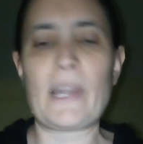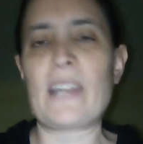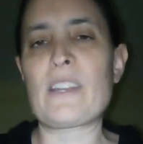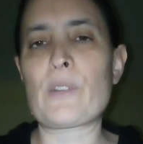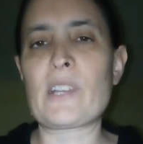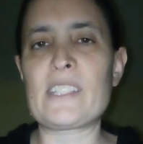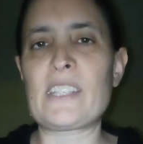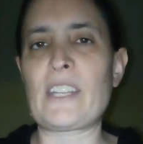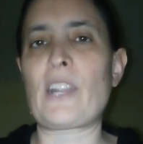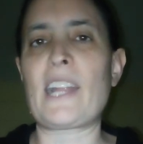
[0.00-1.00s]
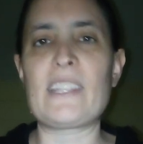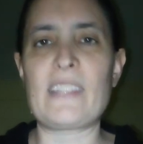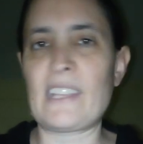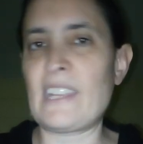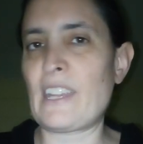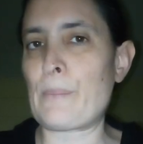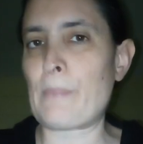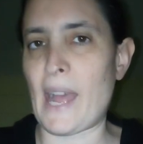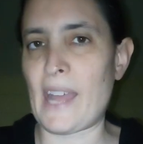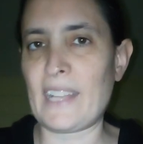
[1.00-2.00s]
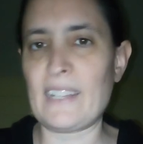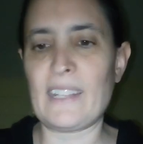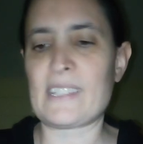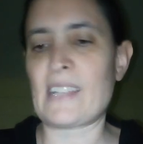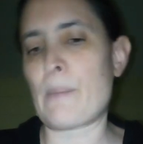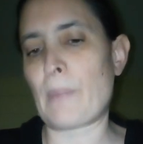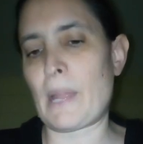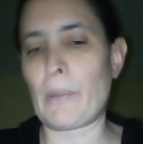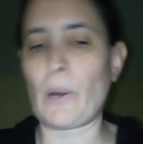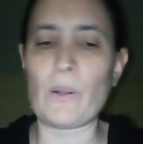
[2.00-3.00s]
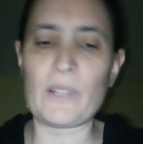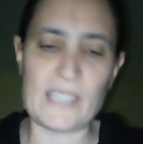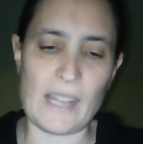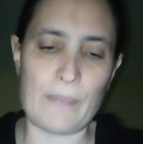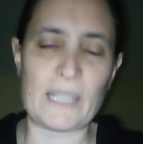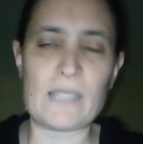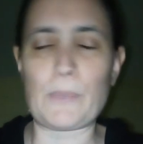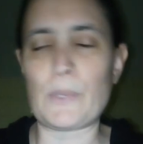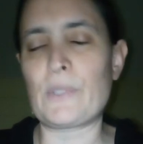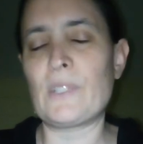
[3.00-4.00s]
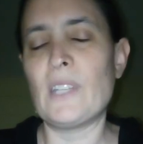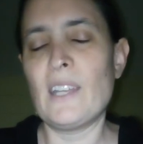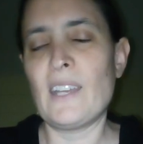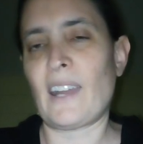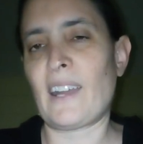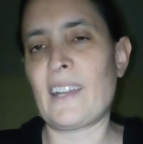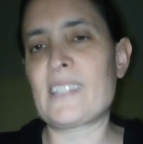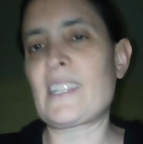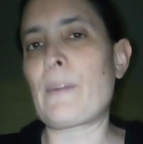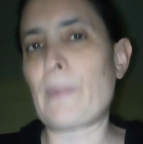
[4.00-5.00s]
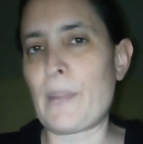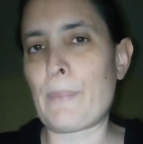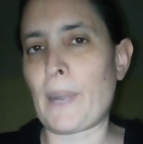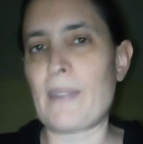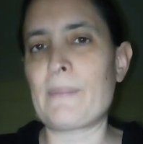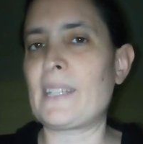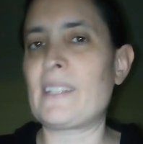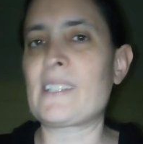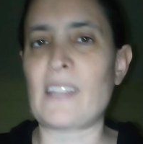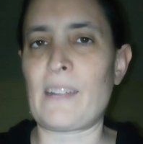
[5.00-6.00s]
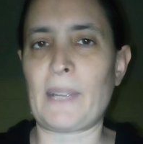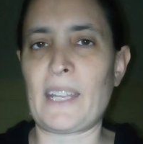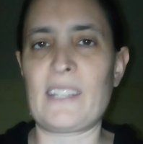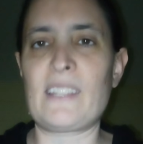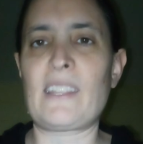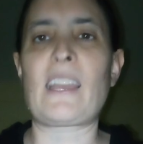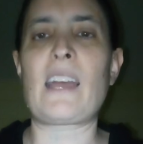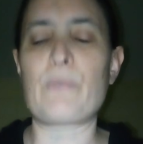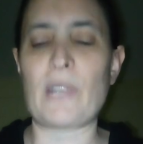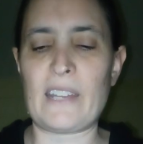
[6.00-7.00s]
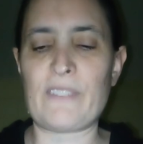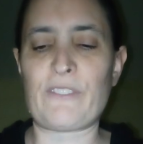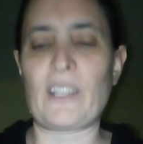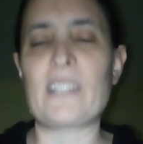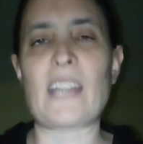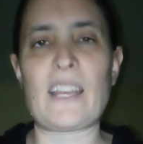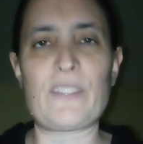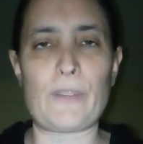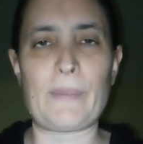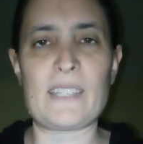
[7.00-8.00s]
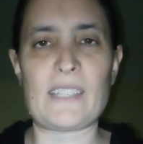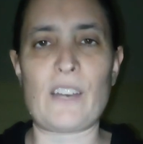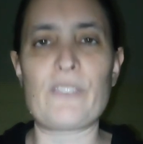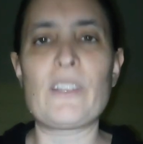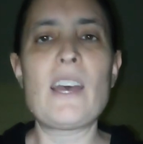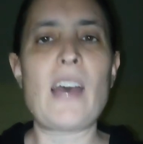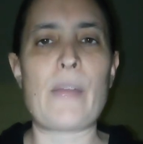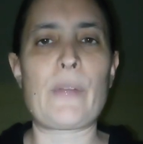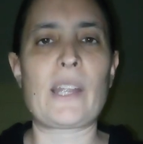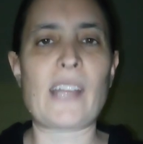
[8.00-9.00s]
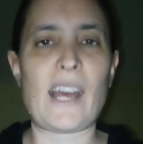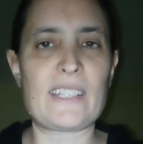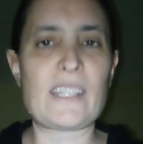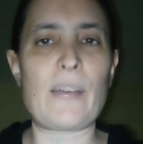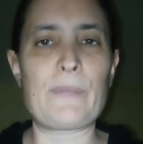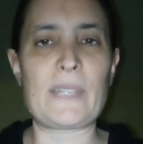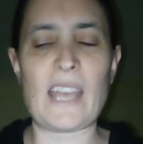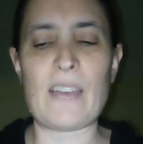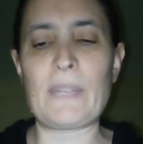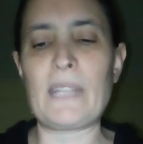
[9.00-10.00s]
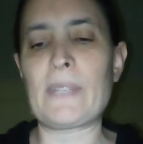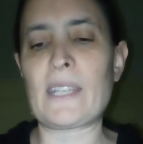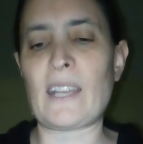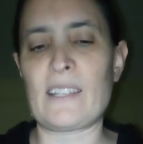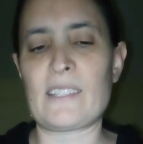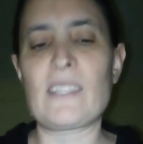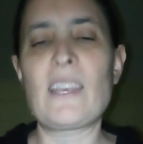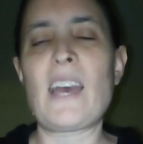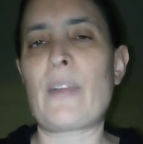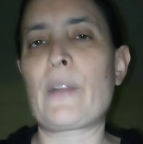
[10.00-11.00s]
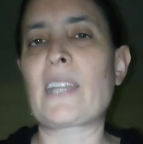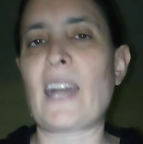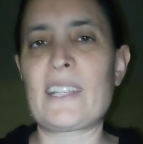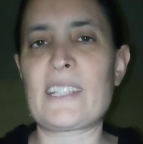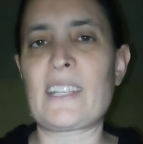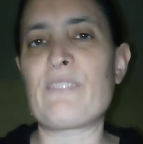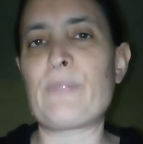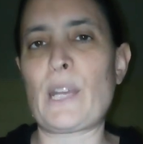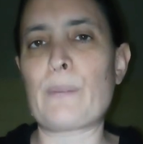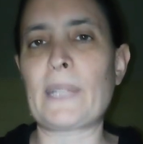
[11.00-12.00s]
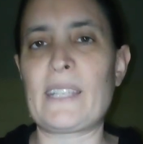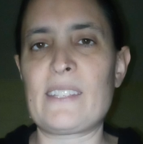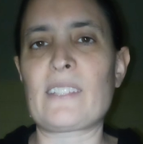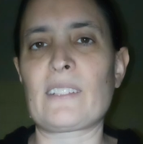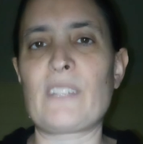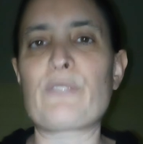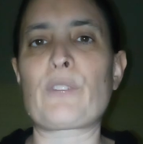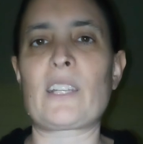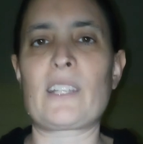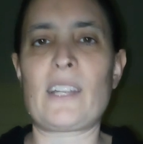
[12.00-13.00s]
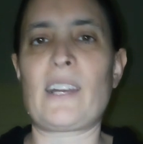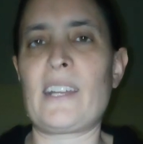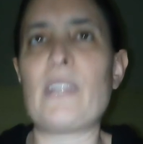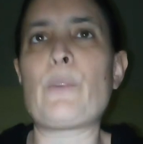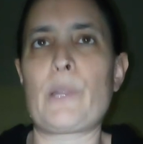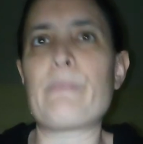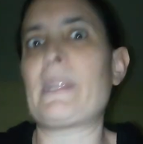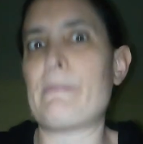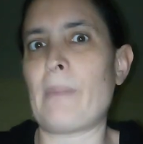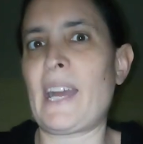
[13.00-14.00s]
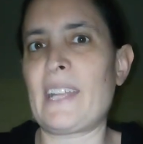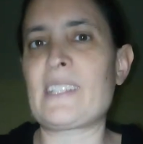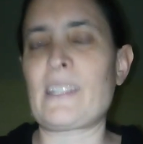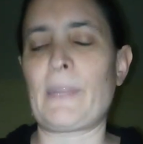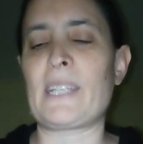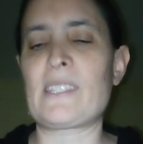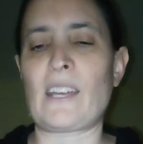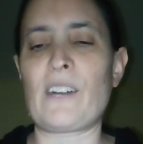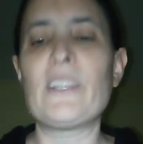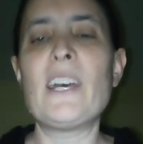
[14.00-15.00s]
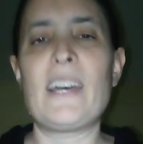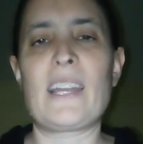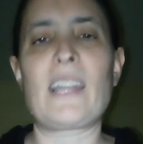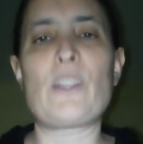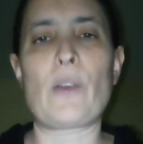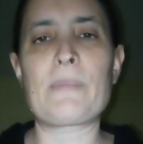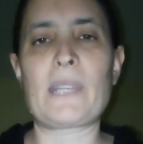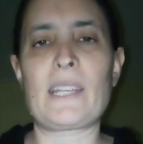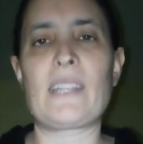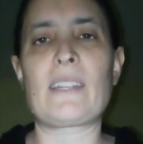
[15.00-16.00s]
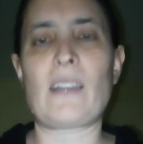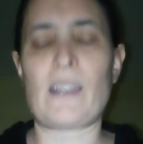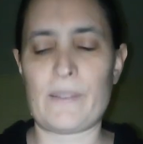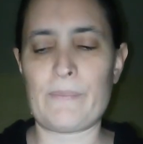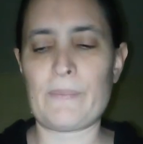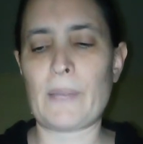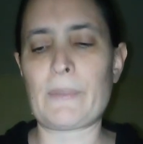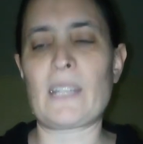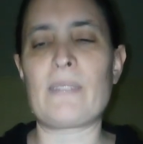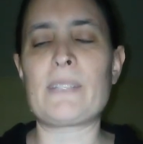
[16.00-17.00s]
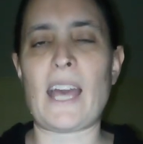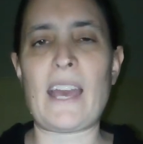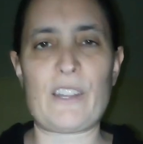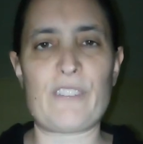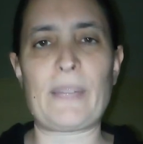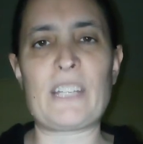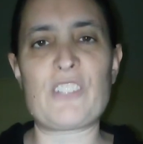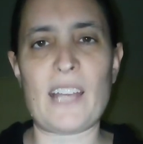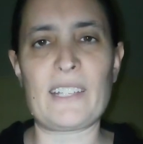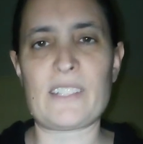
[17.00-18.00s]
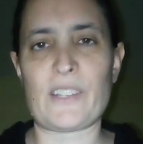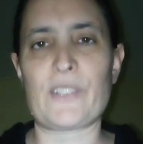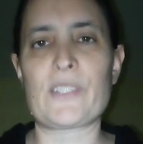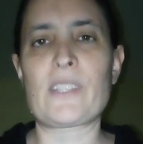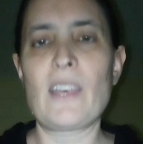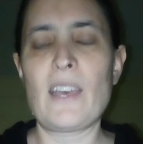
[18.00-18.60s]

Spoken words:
but I don't consider anything here mine. It's not my bowl. It's not my spoon. It's not my apartment. It's not my anything. I'm waiting for a death for myself. I want God to come and get me because I want God to give me a place to live where it would be mine to myself. And I know I'm going to die out of my genitals,